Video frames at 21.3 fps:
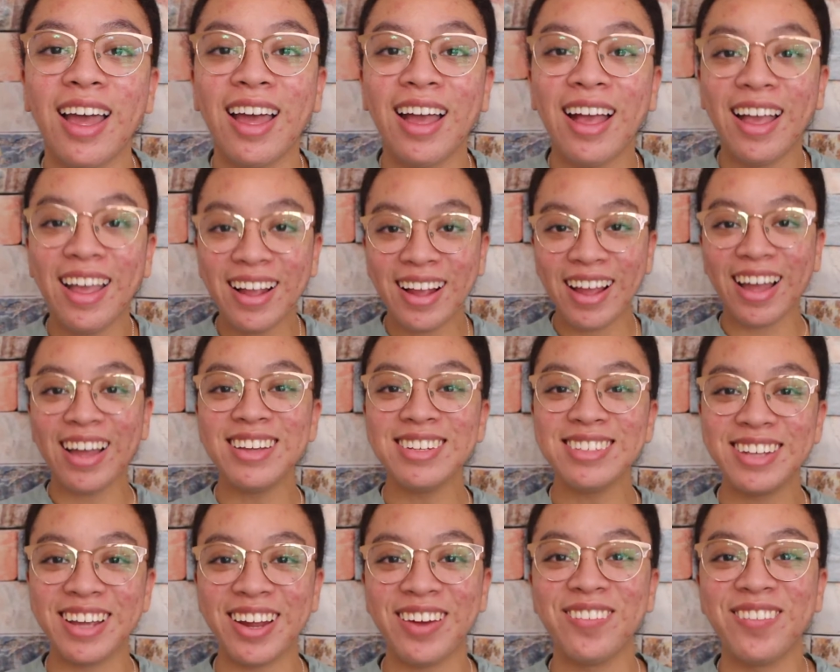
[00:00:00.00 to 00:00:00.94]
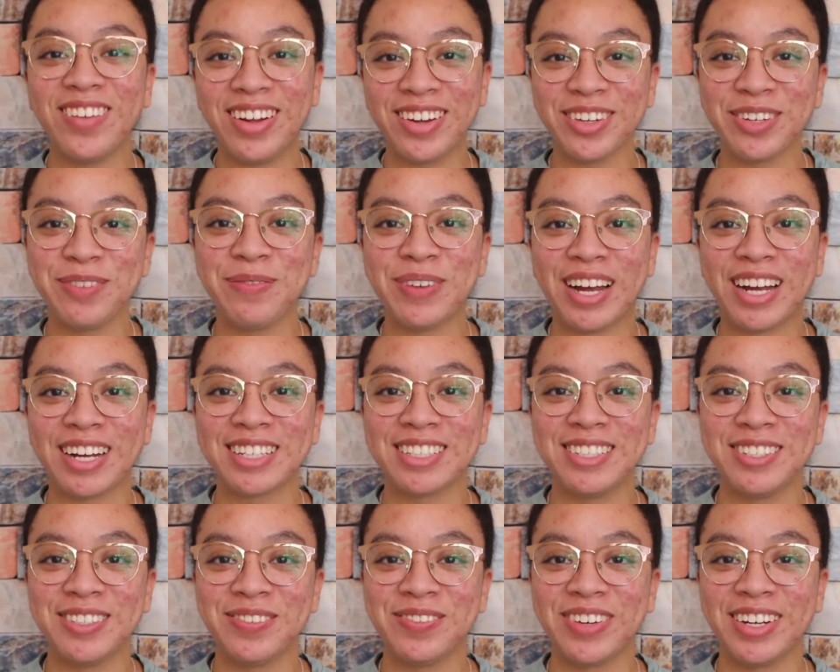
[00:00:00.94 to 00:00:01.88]
Hey guys, and welcome back
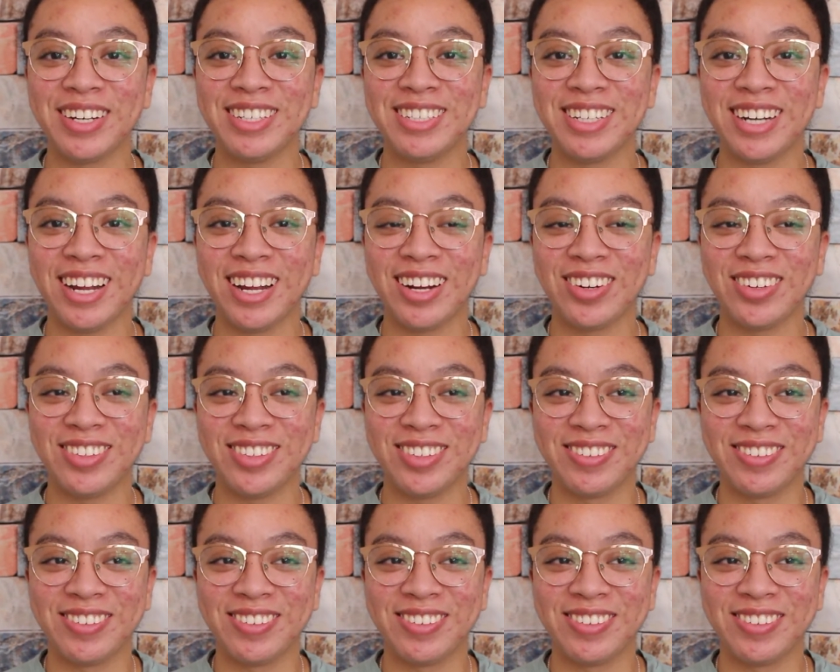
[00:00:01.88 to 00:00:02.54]
to my channel.